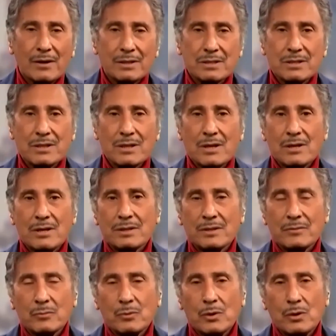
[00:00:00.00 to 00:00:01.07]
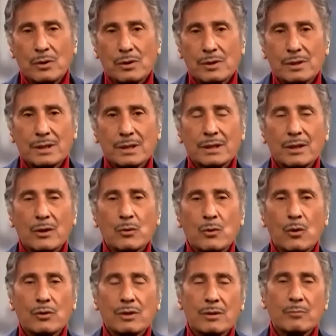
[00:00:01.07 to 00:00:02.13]
As you know, the war in the
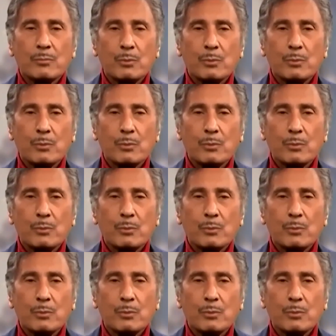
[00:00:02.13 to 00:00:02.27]
northern